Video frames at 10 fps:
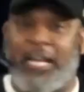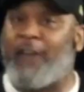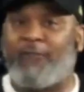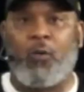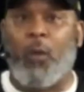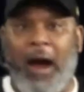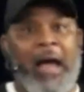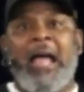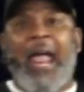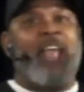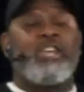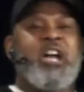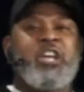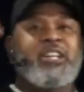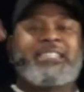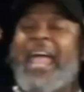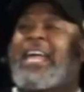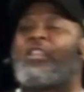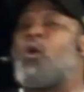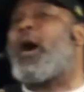everywhere. And you're
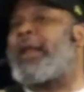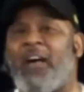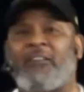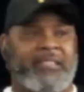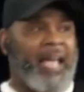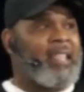taking the what ifs and